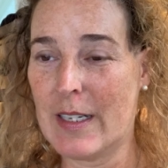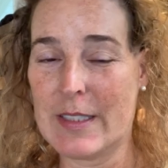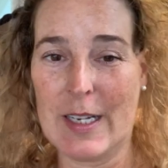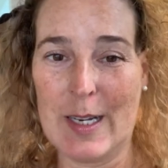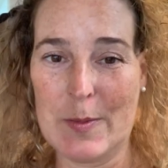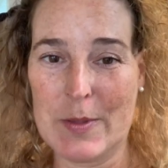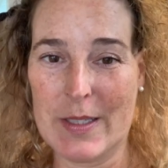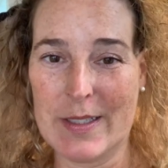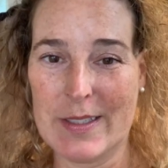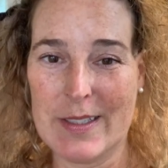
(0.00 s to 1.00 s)
a time
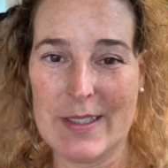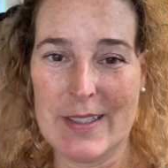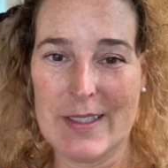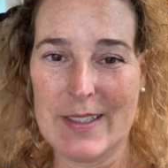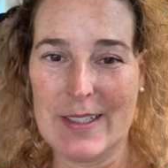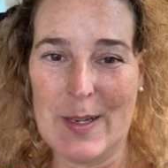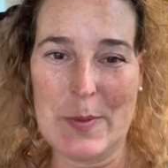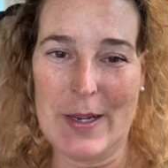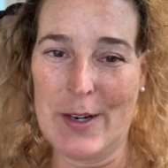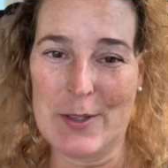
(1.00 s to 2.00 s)
to,
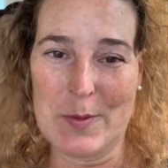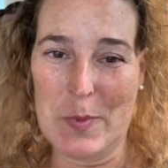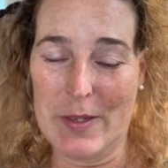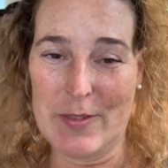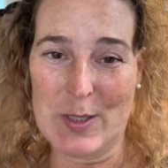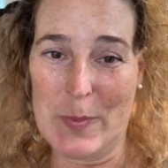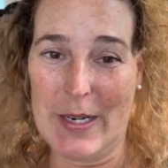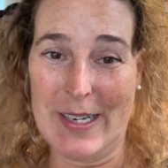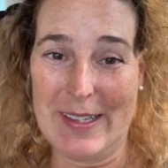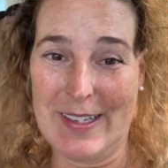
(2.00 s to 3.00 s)
I hardly believe this about
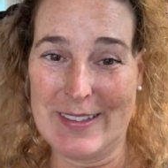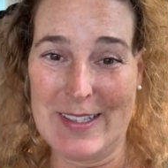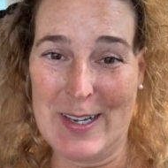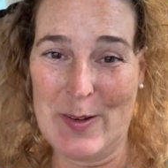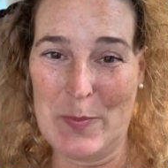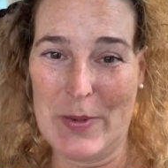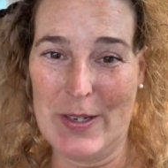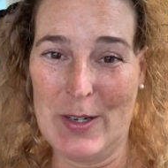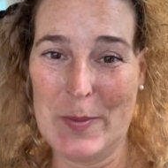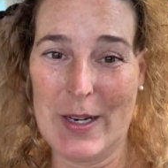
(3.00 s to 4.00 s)
anything in life, but
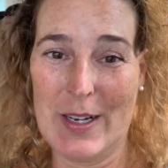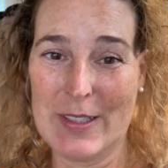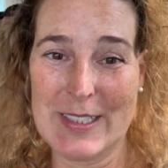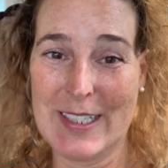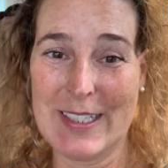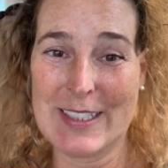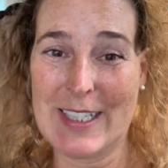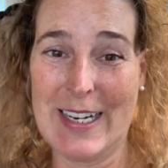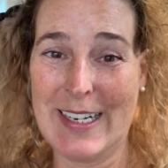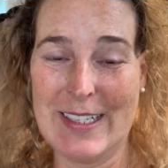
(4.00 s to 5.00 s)
oh my God, let's get
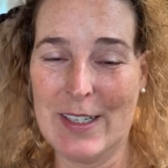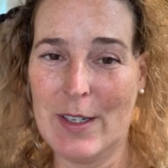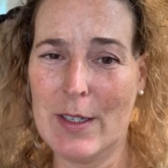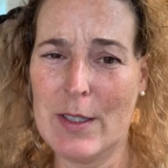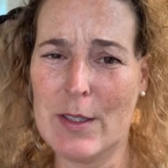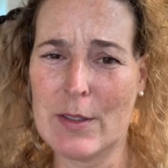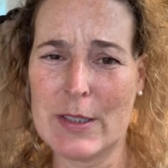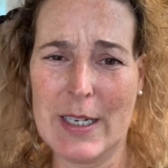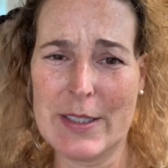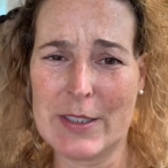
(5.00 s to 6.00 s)
excited. Oh
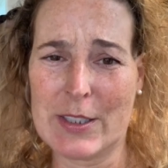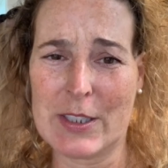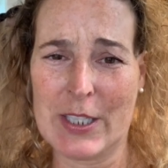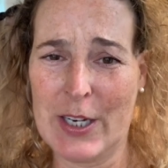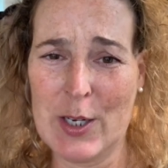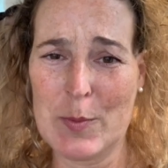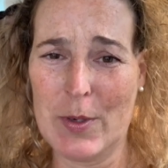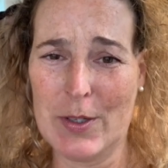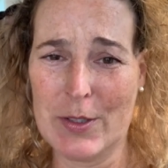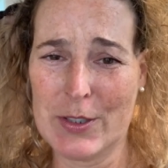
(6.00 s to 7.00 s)
God, this is
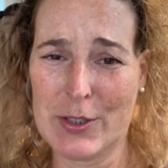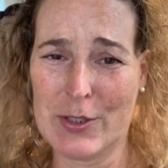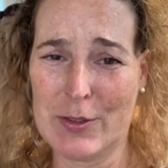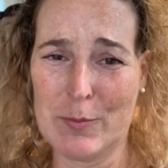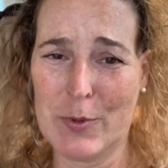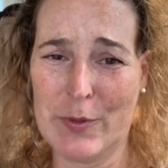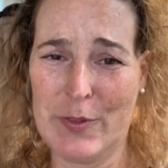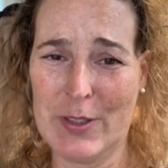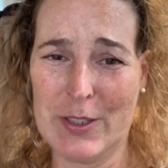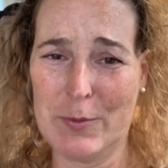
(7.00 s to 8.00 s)
terrible.
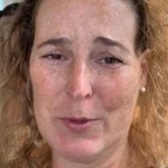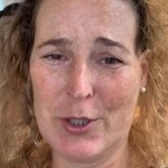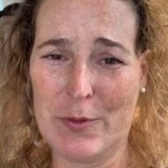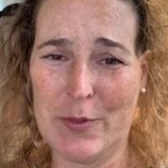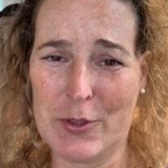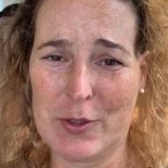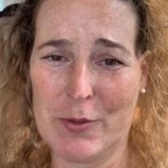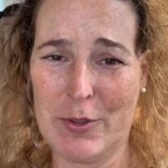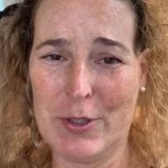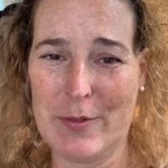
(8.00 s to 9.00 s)
We should feel
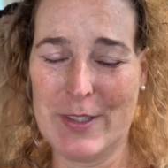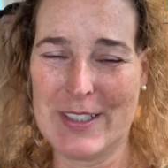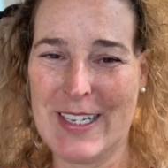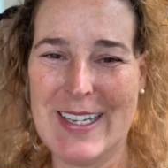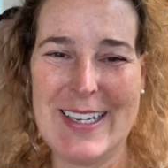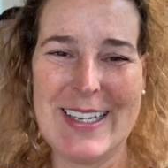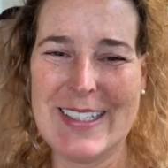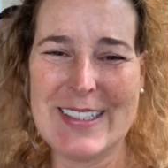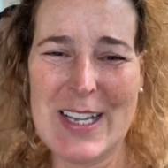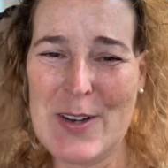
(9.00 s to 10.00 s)
screwed over this.
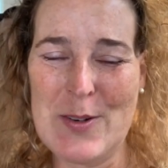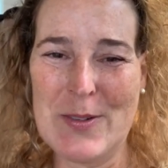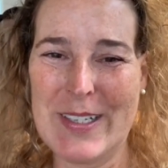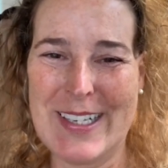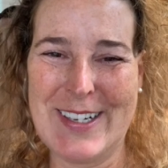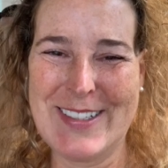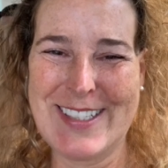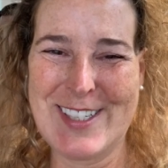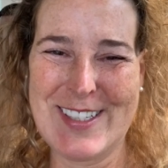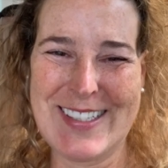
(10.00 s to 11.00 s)
No, you know,
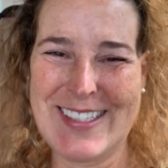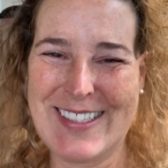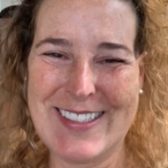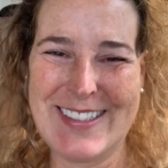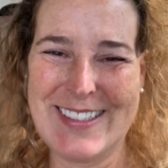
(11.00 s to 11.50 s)
it's just